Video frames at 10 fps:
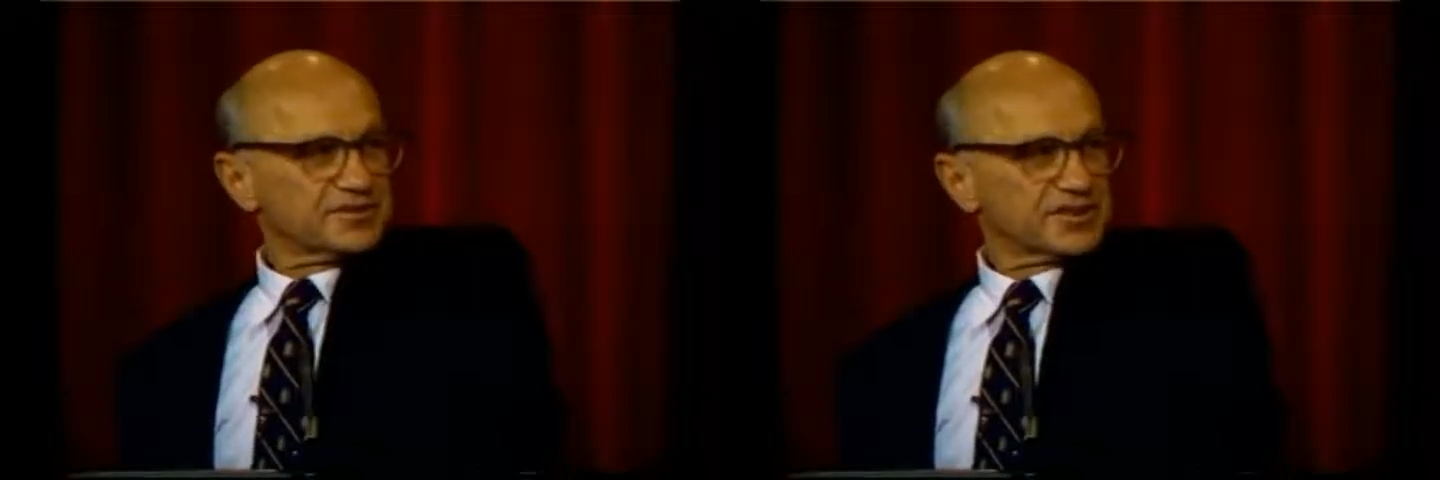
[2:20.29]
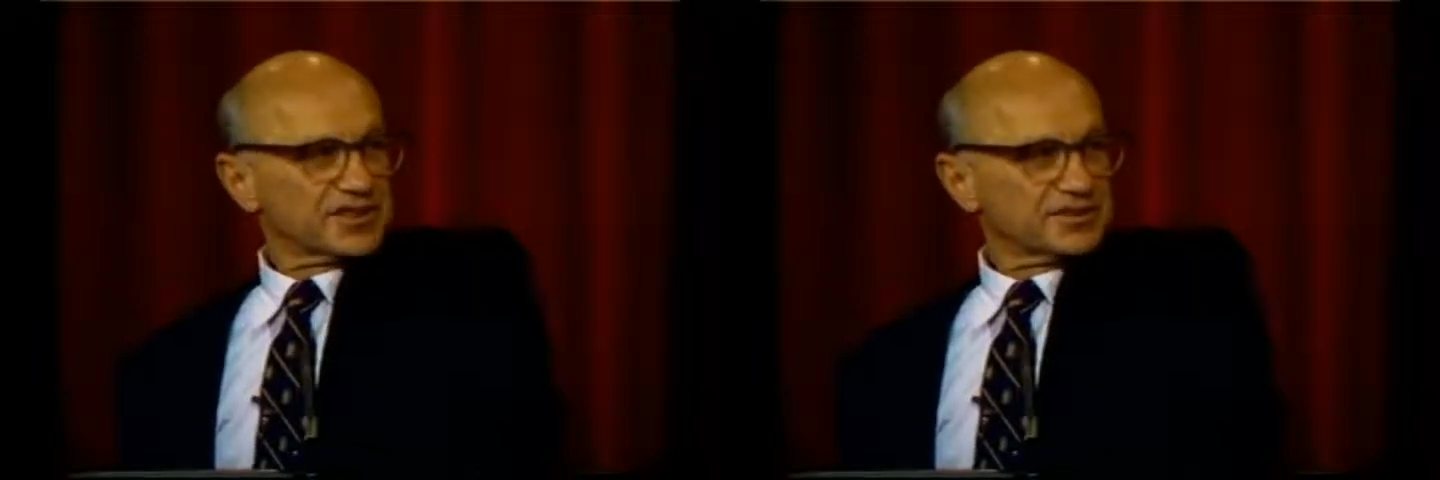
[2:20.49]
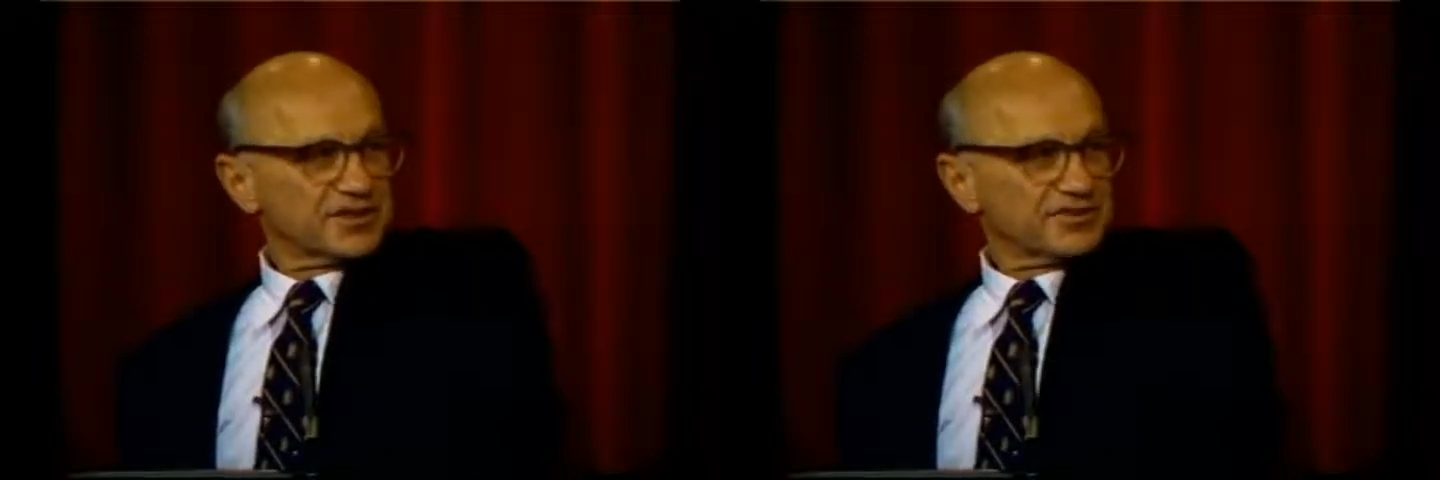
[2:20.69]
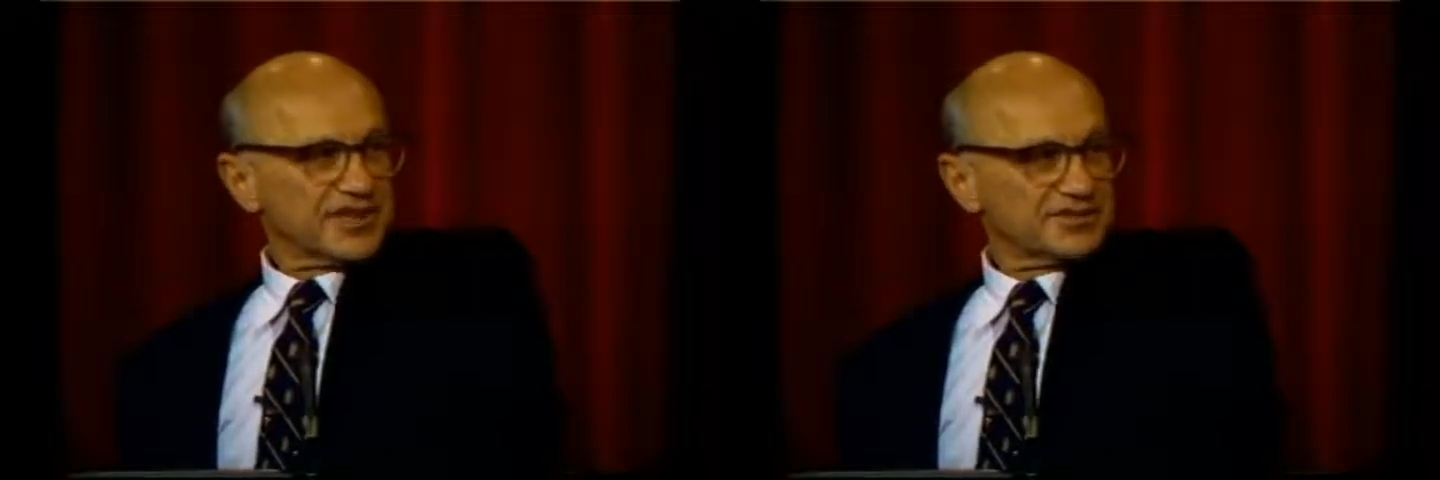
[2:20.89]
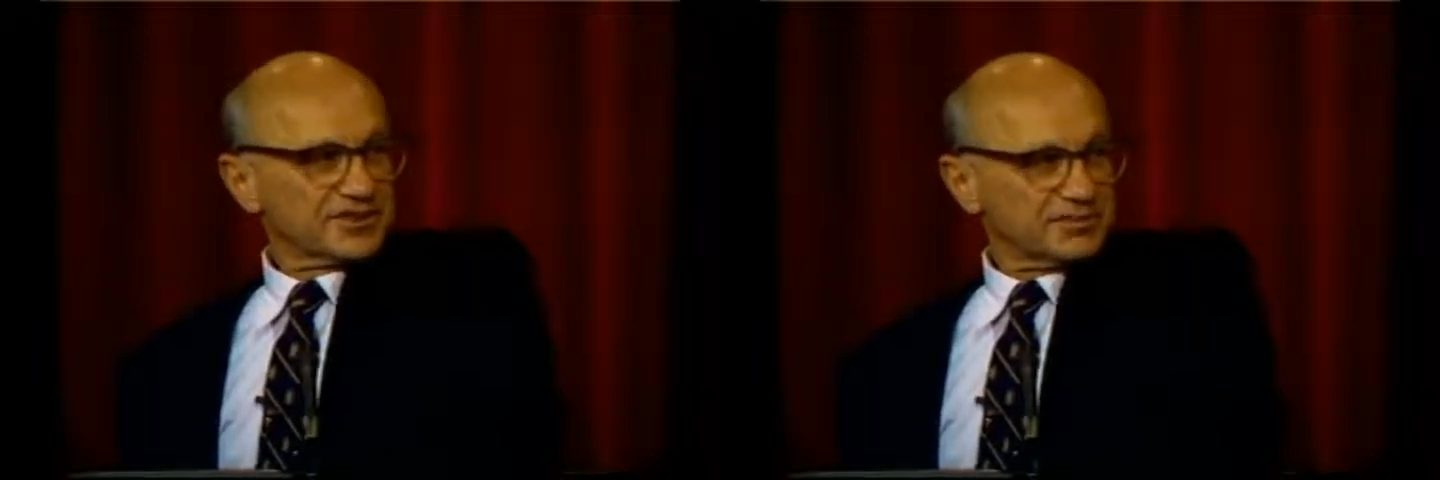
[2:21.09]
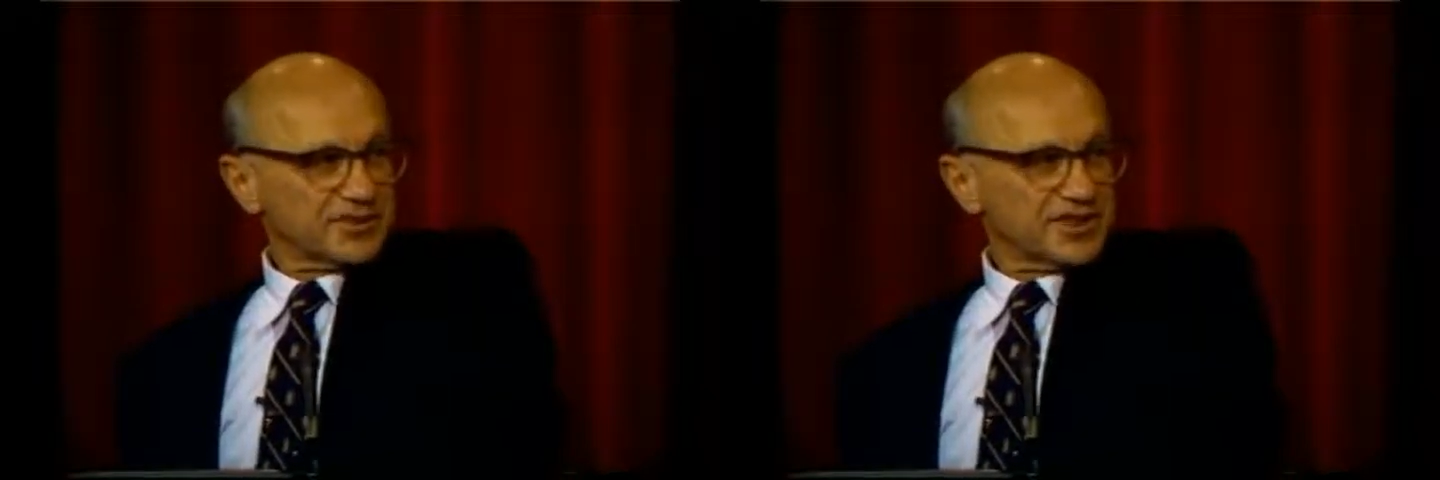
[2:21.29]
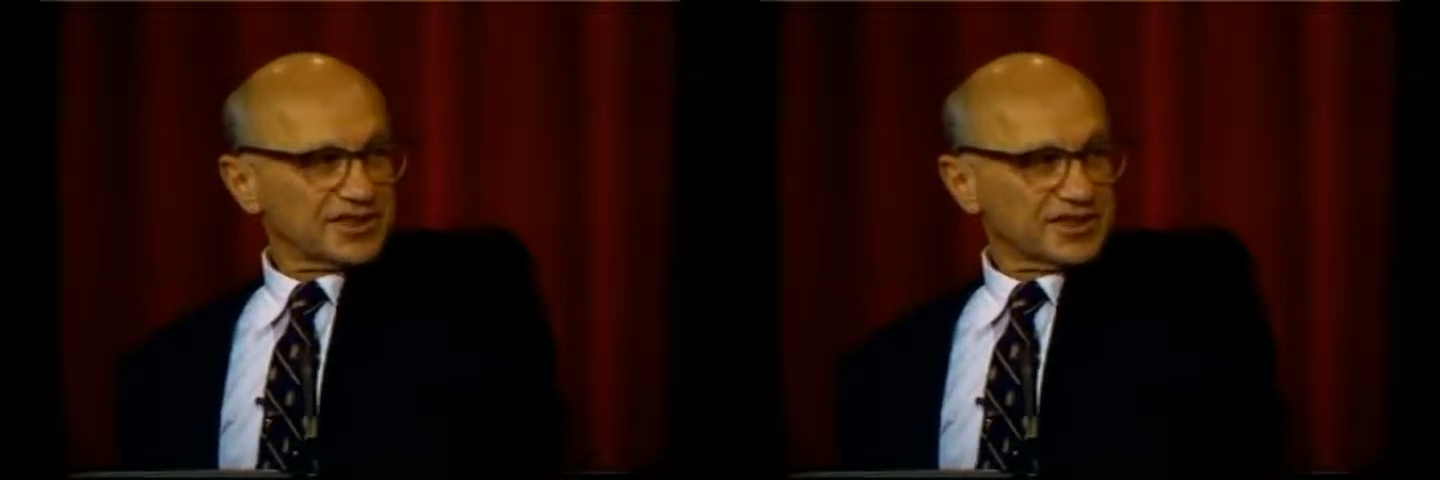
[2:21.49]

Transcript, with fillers: going to be $500 billion